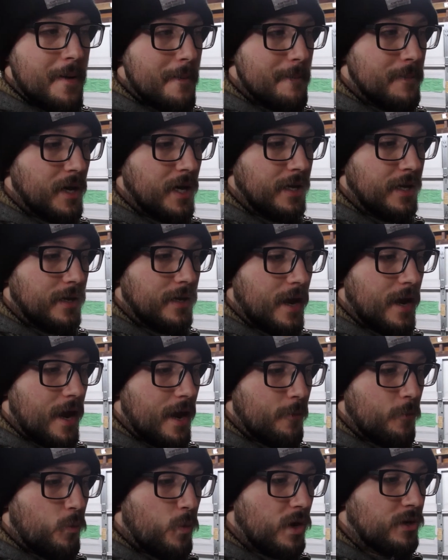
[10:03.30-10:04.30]
But
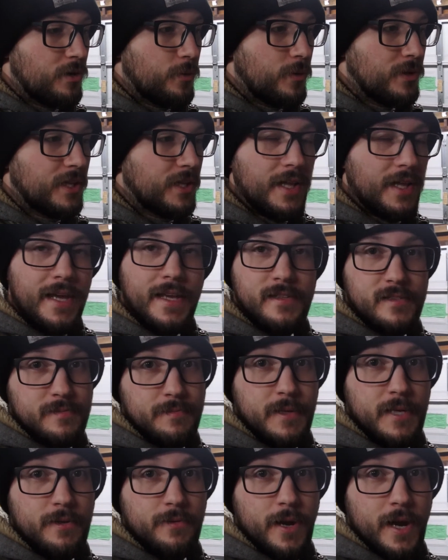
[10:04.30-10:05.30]
I wonder what the land
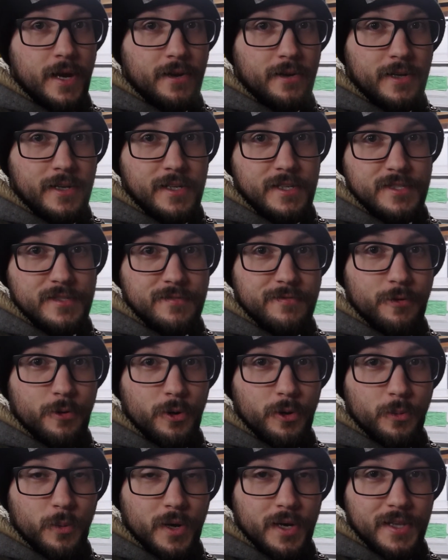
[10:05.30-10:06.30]
speed record is
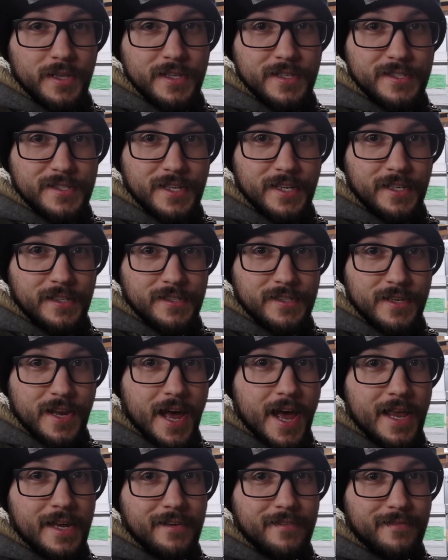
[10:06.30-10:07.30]
for one of these things.
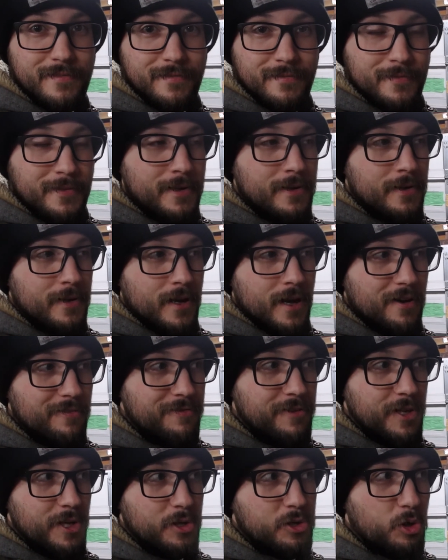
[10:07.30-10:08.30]
Not a
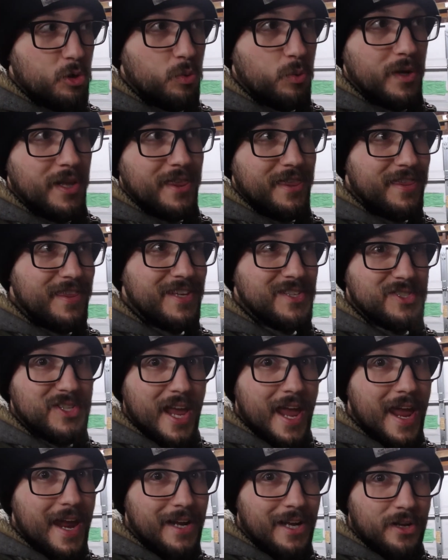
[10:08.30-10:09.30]
vehicle with this
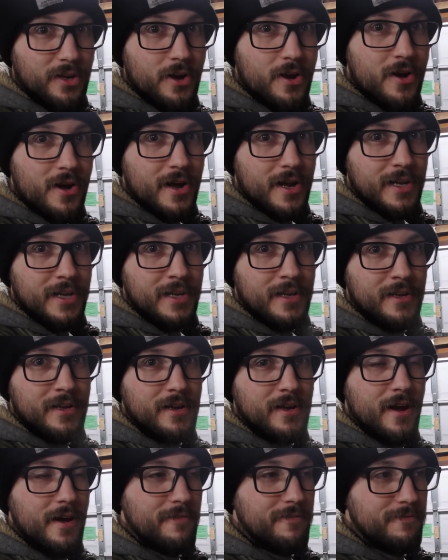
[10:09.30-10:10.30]
added on,
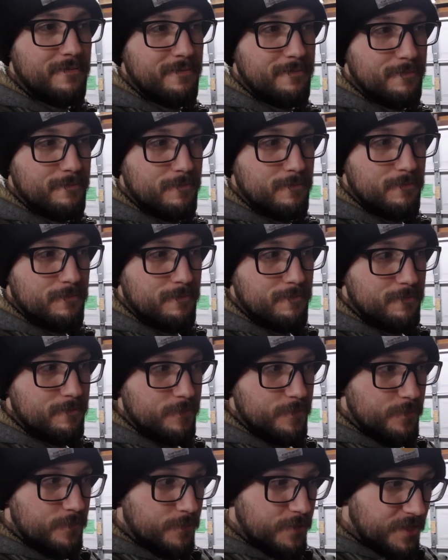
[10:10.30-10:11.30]
of
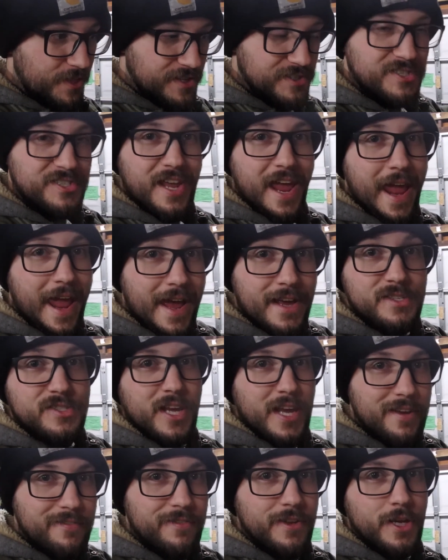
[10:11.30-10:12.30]
this as
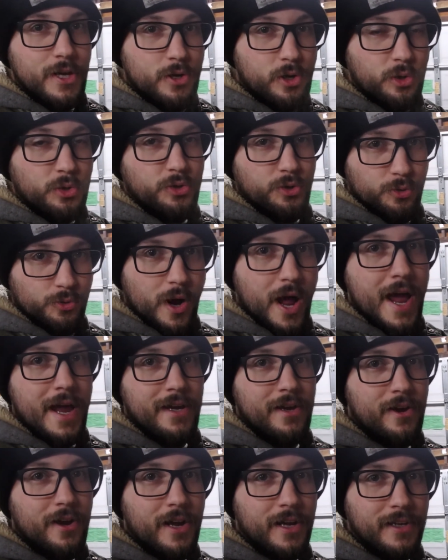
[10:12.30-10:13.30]
a vehicle to
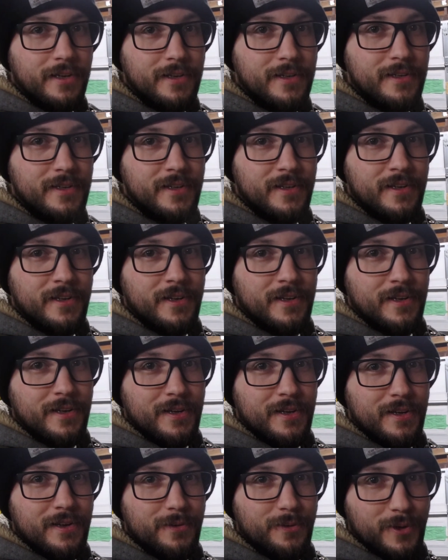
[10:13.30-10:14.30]
ride on.
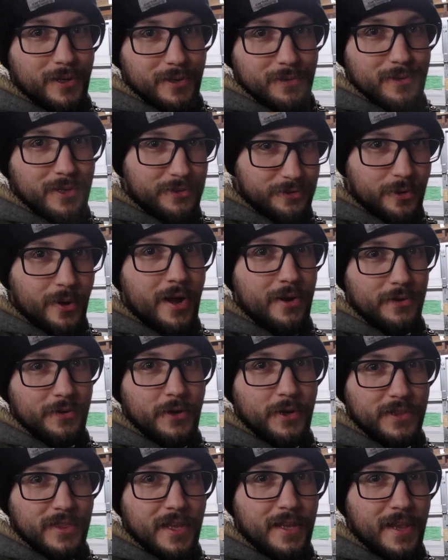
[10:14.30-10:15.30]
Well, let's go out and
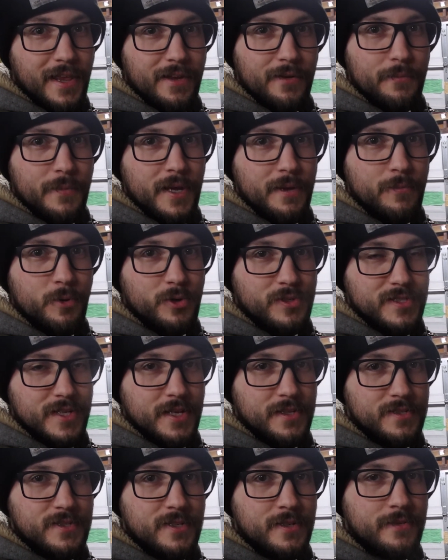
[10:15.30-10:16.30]
look, then that'll make more
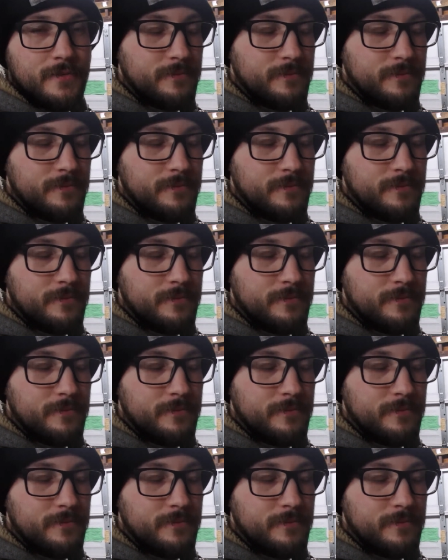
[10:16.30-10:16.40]
sense.